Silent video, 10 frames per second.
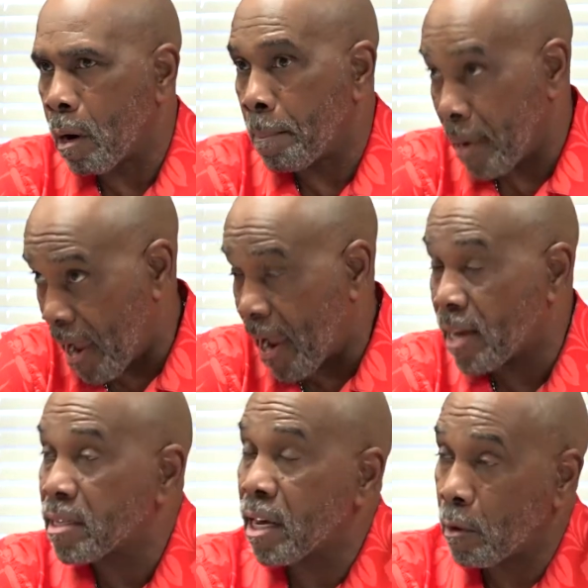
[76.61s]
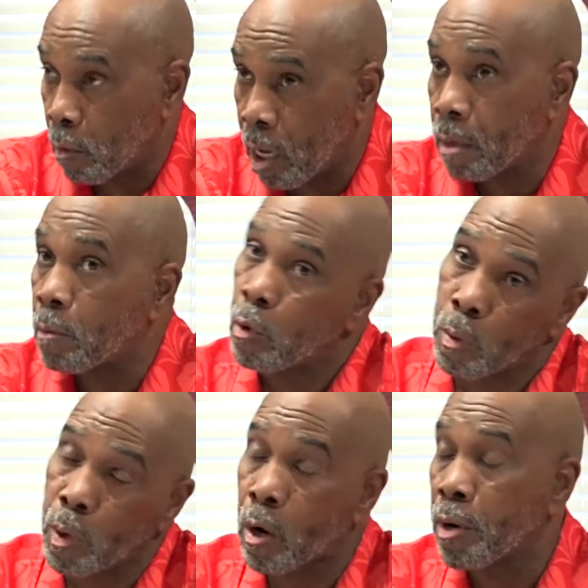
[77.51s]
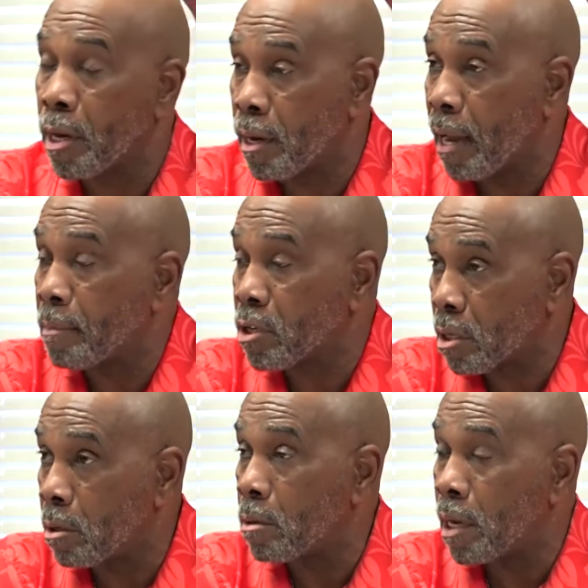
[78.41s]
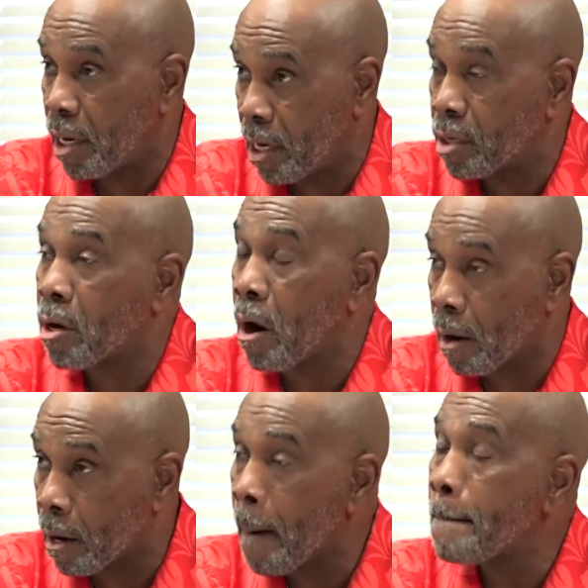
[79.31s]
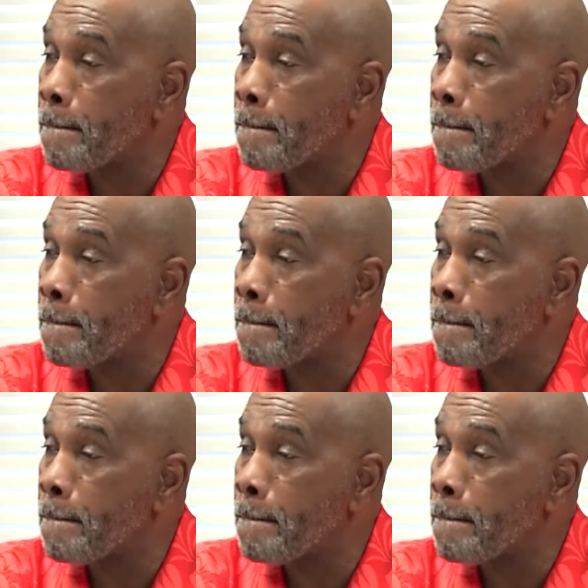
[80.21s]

passed, and we went on and named the school in his honor.